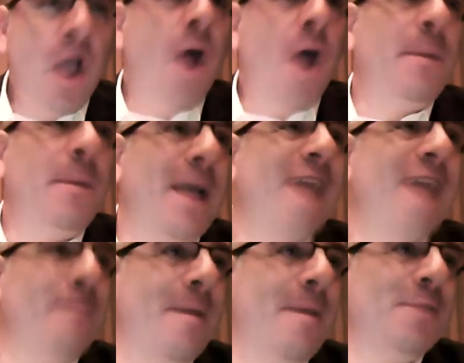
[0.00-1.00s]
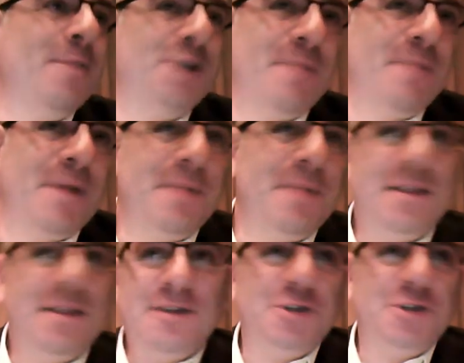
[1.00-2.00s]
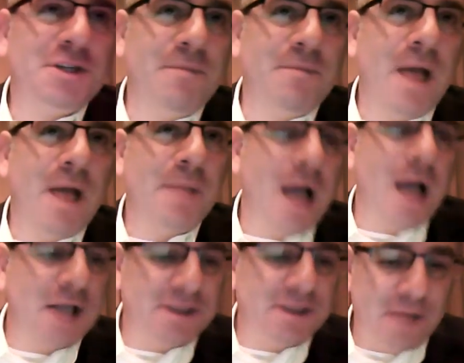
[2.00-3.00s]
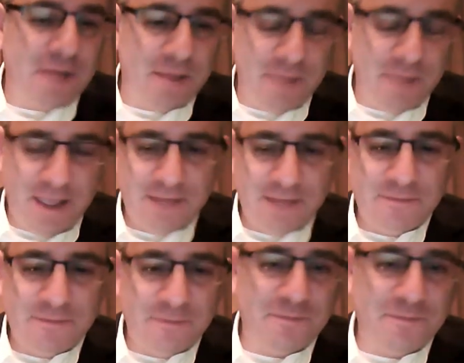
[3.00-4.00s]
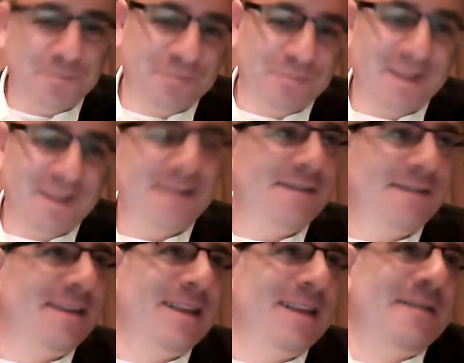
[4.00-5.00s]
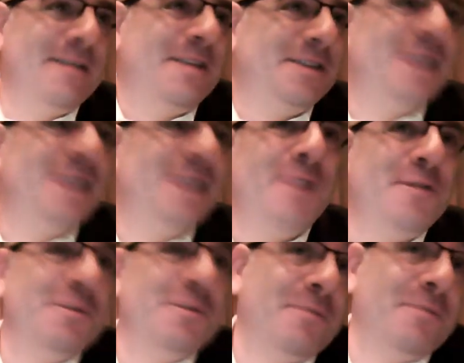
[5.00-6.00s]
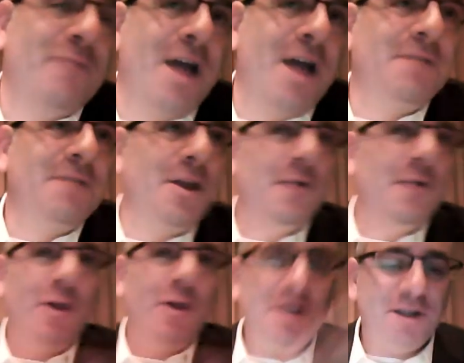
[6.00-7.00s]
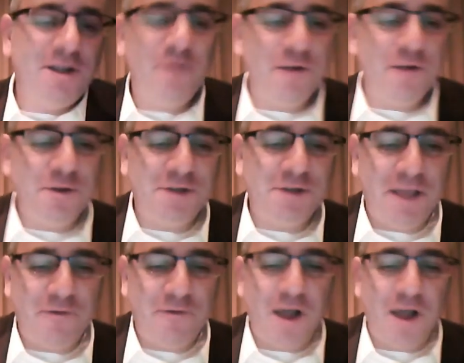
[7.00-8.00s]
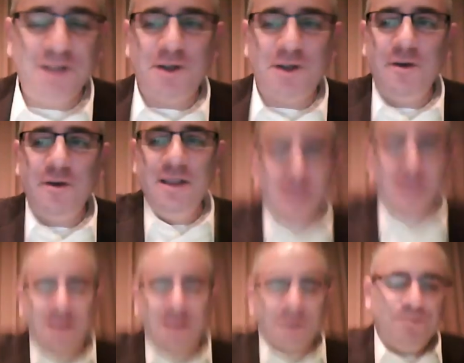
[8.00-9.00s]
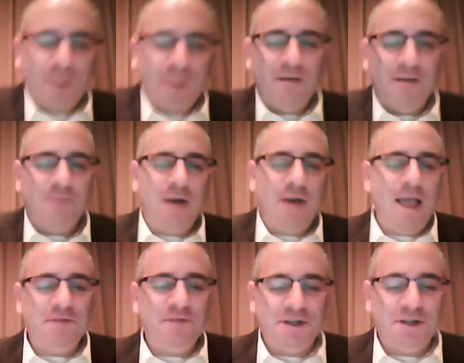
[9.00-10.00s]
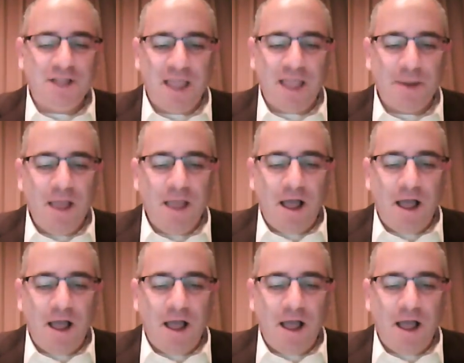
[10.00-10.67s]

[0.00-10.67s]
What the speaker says: I mean, we have a membership. I mean, there's just Bob Cox and me, and he says whatever you, Ron, you know, in the law stuff, whatever you say, fine. So I don't have to disclaim it.